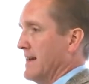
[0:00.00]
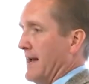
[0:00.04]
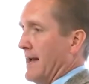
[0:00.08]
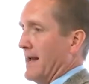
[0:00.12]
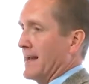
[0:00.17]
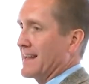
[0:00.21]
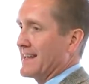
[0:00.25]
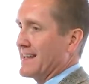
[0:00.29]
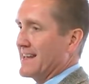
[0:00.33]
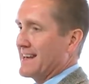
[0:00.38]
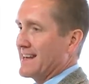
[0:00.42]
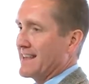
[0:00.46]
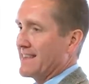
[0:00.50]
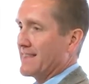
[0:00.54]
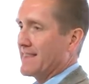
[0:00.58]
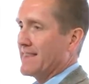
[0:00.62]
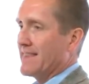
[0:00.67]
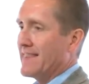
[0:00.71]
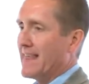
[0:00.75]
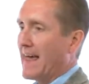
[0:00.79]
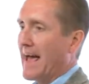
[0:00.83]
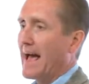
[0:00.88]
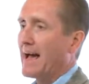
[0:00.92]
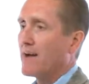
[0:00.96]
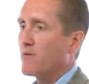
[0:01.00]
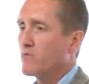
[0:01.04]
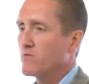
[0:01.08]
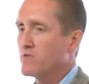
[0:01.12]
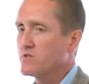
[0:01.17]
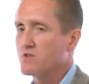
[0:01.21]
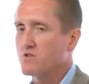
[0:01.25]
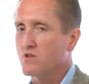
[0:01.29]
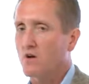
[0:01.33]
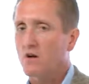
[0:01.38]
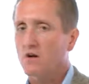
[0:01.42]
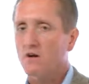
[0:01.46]
and getting that
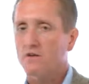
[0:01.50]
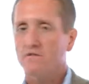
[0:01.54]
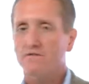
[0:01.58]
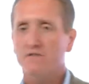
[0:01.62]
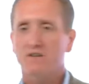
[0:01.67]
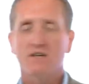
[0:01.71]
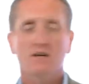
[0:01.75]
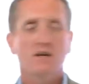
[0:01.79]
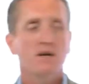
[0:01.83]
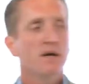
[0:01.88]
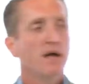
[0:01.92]
resolved,